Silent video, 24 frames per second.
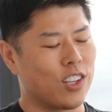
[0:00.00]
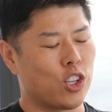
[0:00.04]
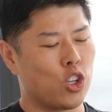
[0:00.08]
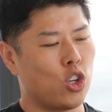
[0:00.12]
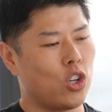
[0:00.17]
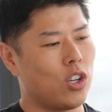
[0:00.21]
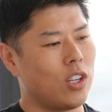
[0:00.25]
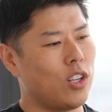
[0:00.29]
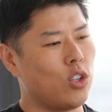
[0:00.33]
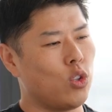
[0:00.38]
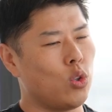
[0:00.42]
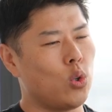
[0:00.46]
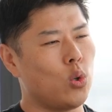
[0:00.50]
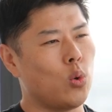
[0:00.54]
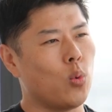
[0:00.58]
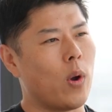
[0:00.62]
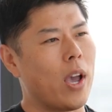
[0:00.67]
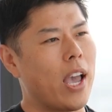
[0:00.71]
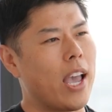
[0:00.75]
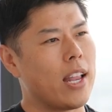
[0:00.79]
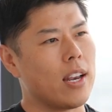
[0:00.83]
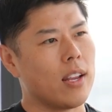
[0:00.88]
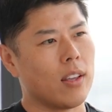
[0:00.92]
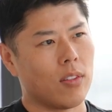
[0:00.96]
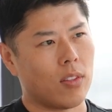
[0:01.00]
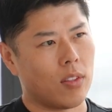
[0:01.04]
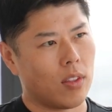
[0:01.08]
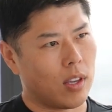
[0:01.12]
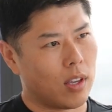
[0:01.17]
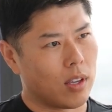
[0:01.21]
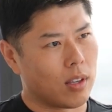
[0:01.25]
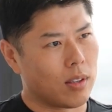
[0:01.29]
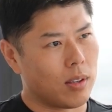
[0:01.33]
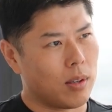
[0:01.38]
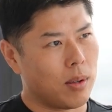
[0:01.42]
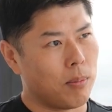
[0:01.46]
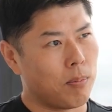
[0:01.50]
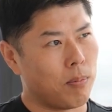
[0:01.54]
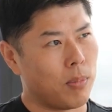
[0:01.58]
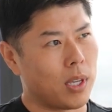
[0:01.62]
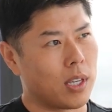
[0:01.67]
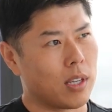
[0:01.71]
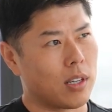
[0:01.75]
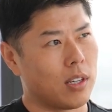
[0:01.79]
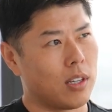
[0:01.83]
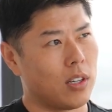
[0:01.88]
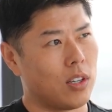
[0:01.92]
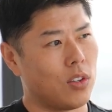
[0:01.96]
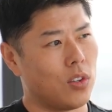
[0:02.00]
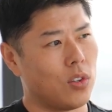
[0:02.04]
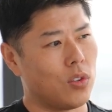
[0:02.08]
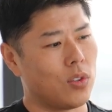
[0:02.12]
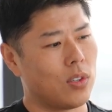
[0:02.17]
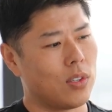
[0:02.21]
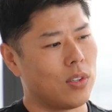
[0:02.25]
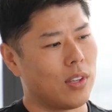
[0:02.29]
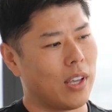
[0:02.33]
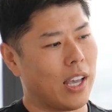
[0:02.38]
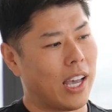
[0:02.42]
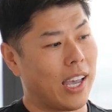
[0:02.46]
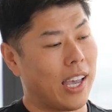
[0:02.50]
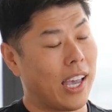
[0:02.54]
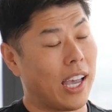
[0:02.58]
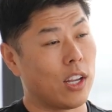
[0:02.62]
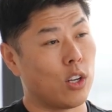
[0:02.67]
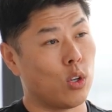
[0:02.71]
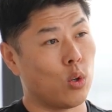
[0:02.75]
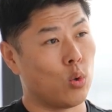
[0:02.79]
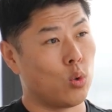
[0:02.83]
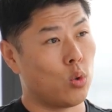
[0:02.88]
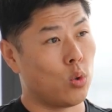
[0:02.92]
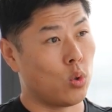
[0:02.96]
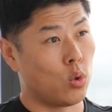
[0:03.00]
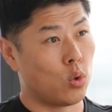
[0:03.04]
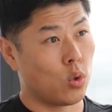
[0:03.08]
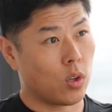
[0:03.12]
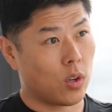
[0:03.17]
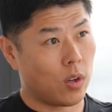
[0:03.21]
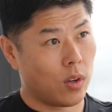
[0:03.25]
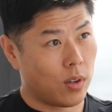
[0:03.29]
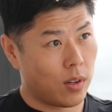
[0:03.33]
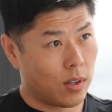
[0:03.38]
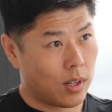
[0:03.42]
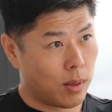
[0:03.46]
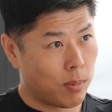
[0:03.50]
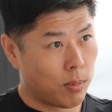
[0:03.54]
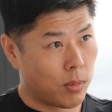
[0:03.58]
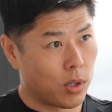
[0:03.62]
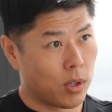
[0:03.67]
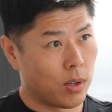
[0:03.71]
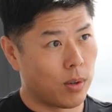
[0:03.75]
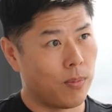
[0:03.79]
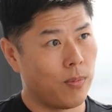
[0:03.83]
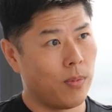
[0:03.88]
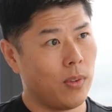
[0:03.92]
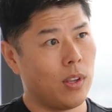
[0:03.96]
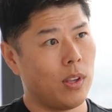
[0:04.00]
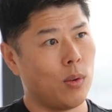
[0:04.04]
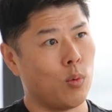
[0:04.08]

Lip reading: couldn't do anything because I had no social security number,